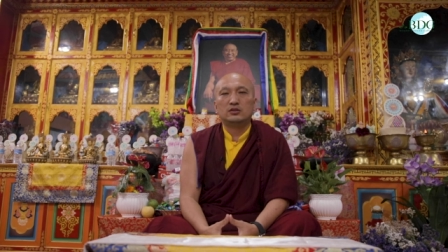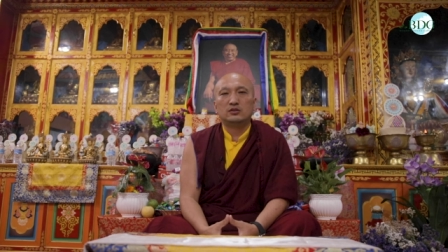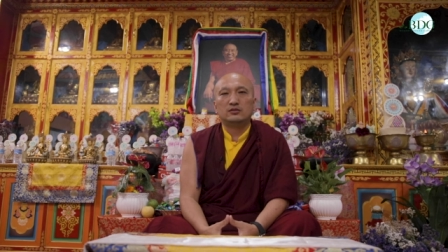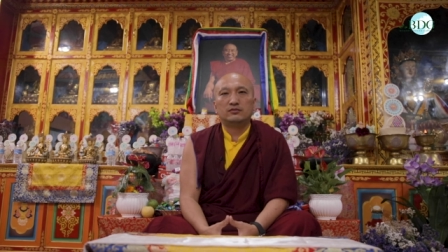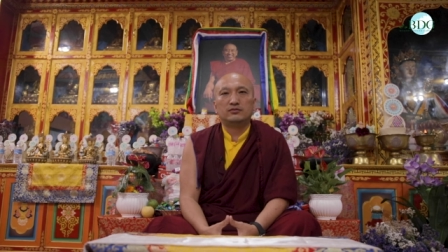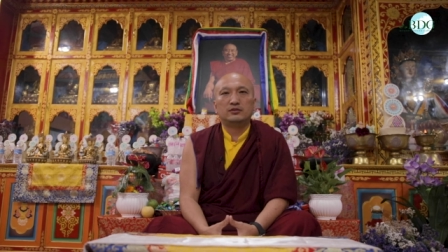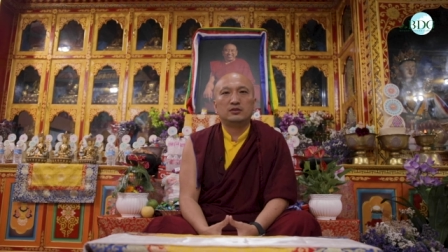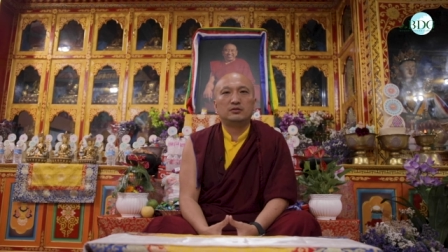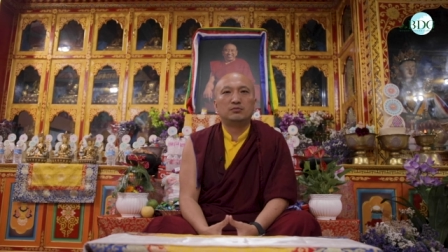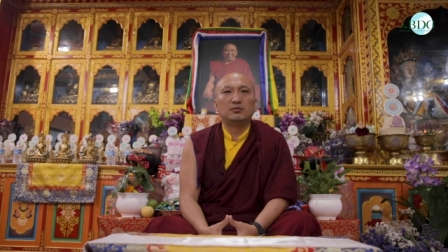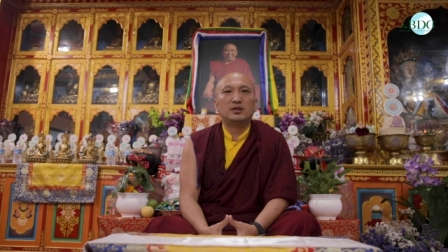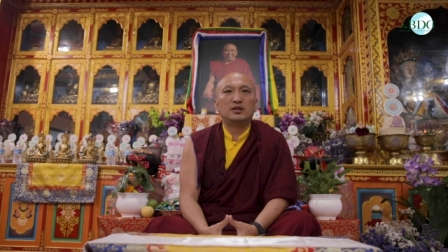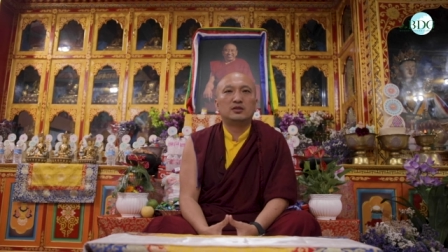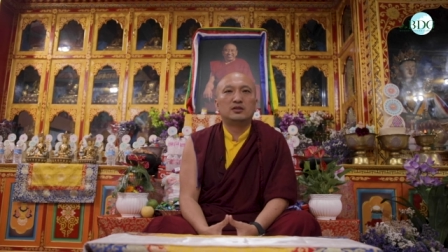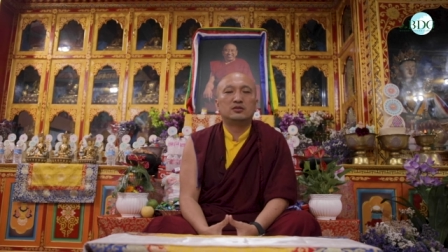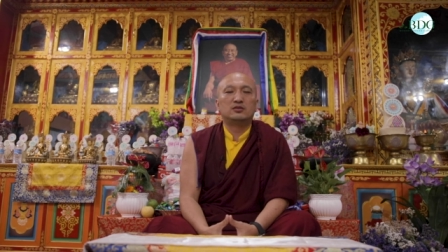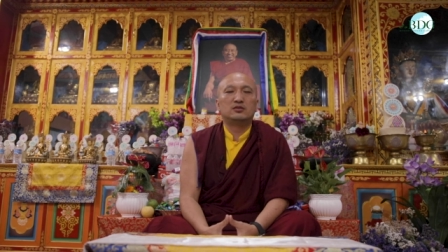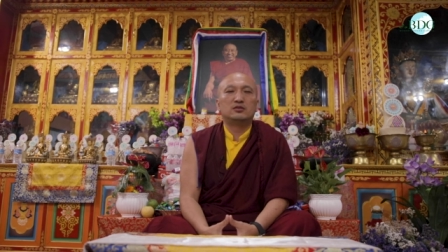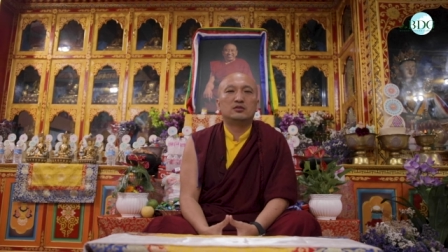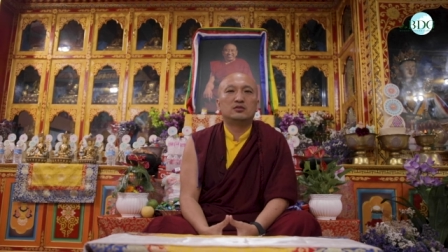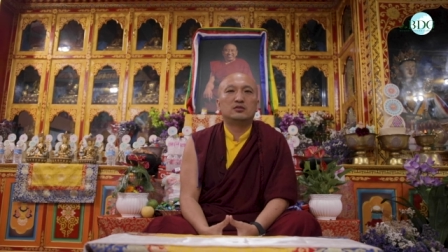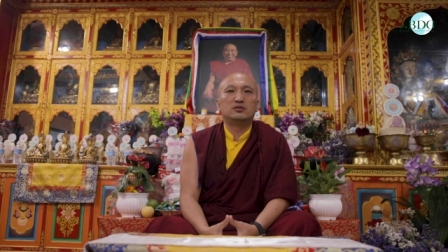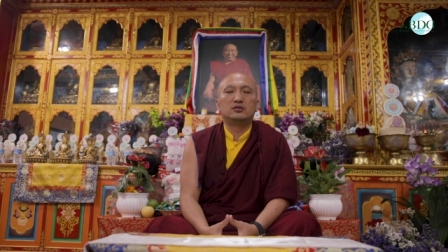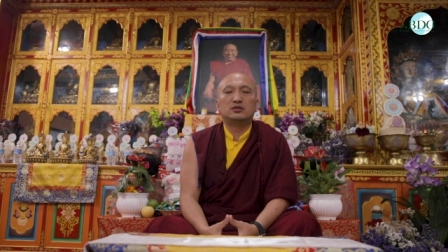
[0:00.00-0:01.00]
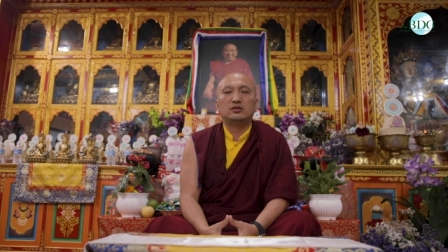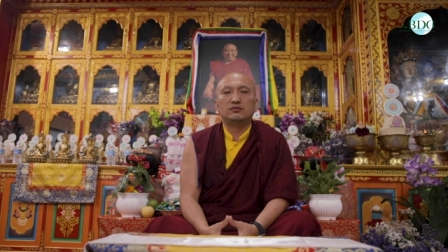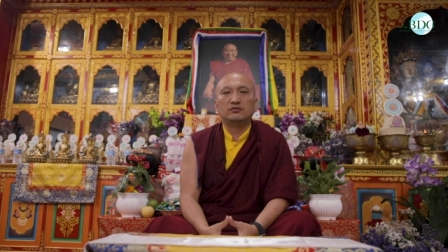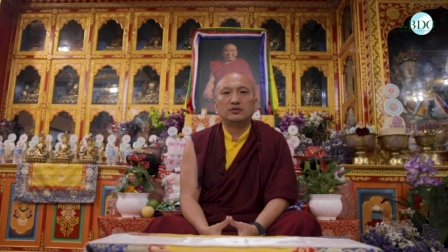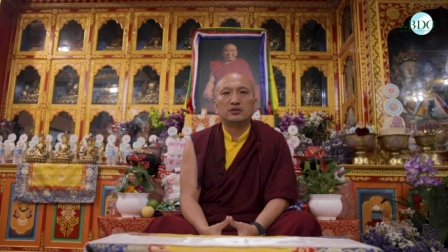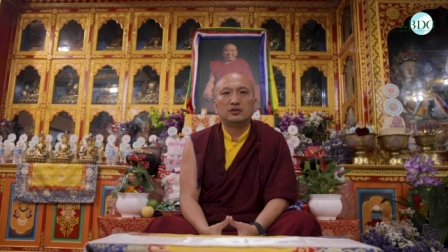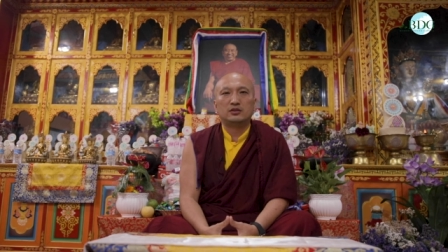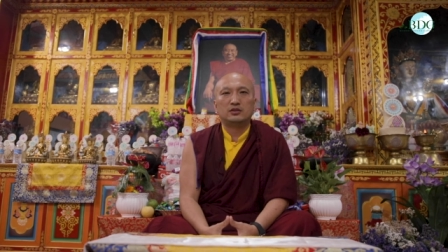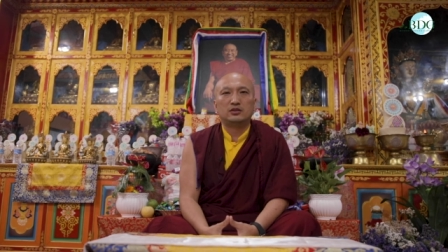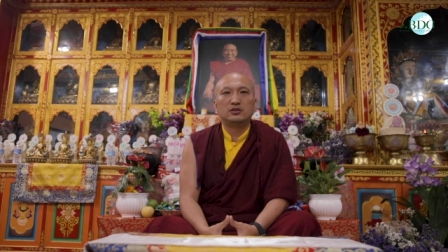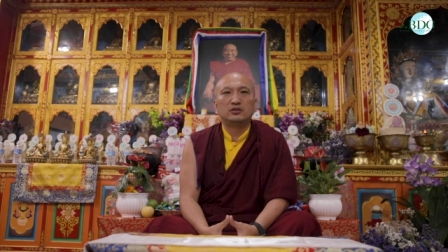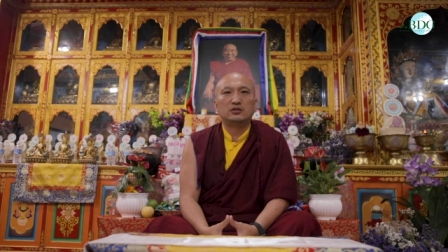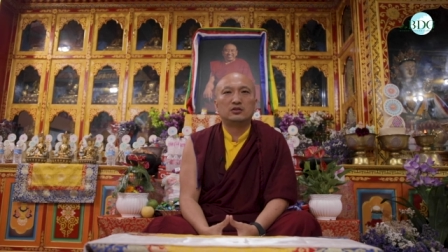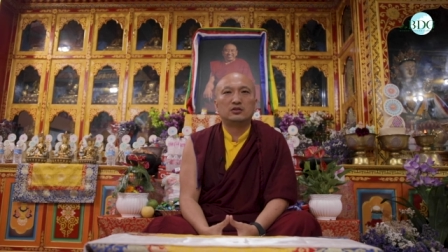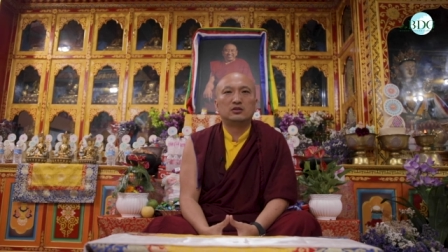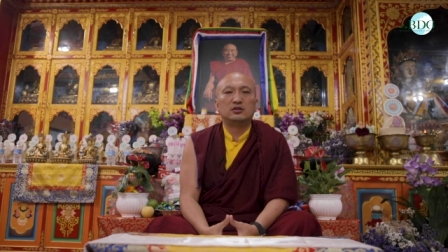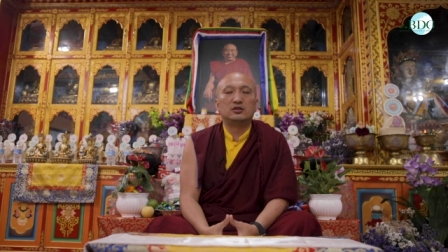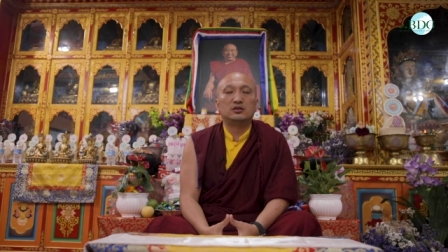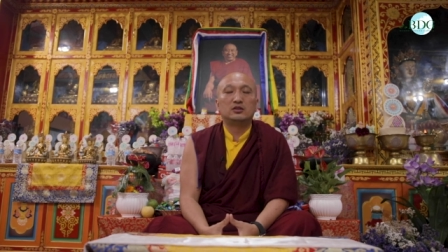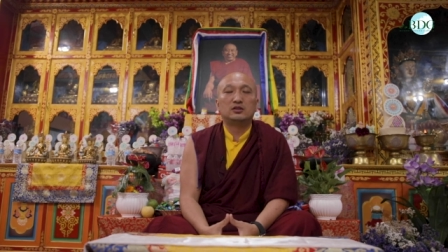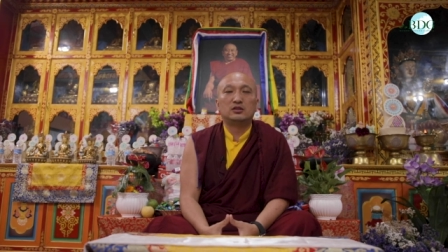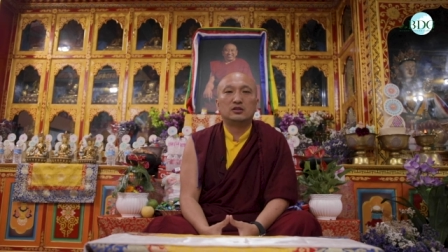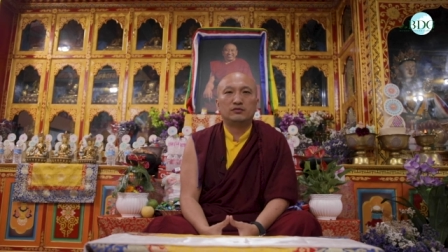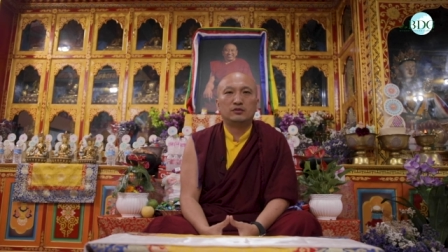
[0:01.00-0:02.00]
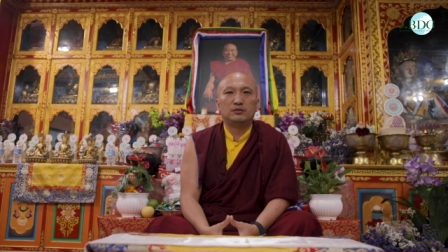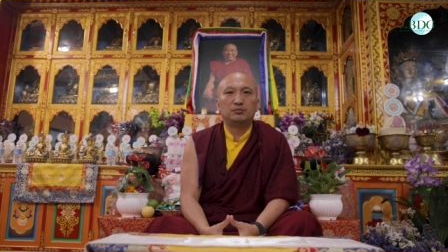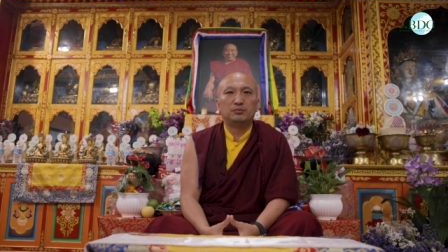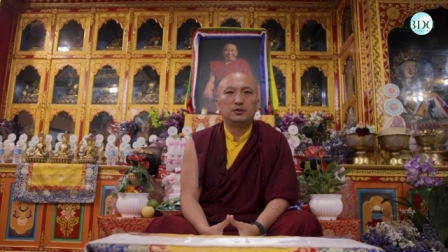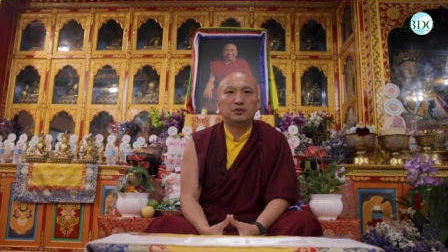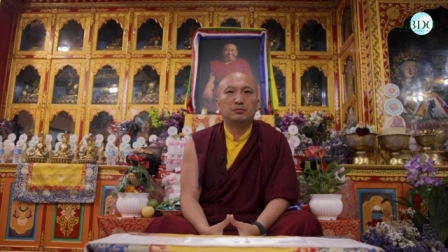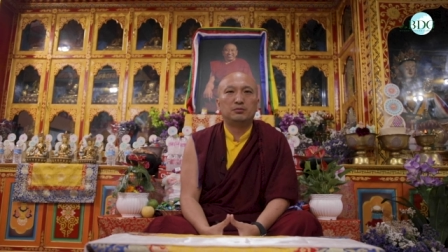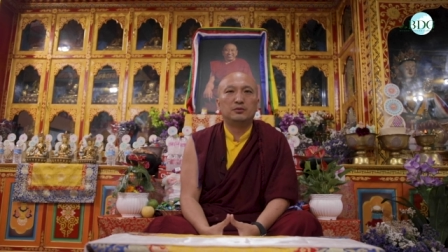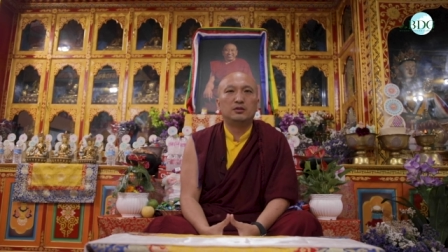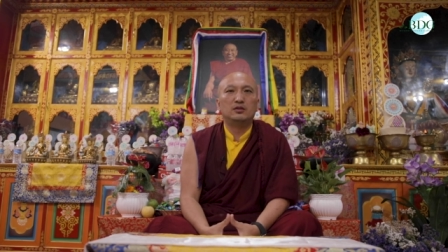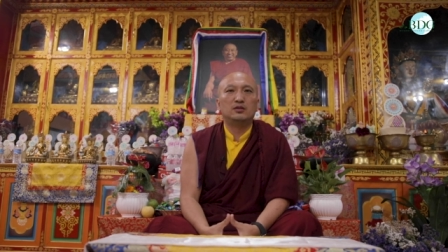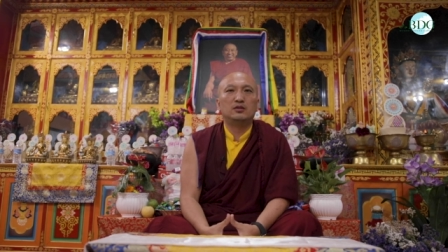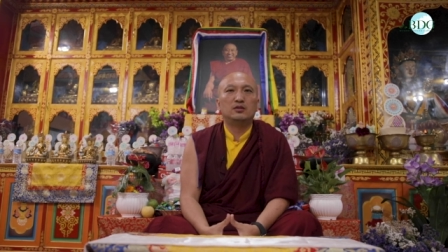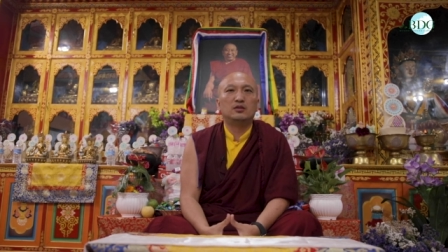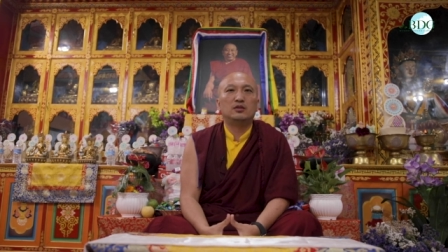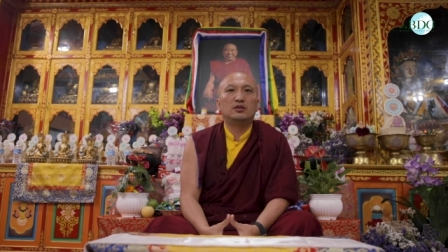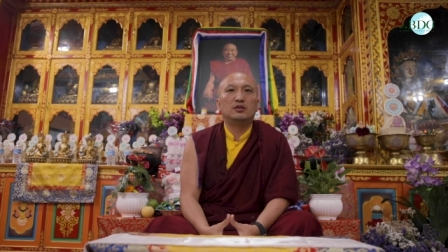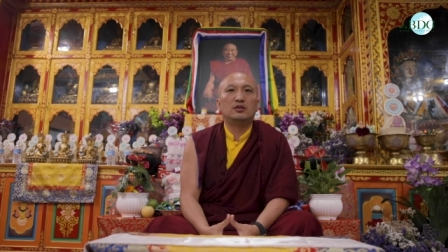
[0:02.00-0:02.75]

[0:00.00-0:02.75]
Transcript: different masters, different teachers, different people.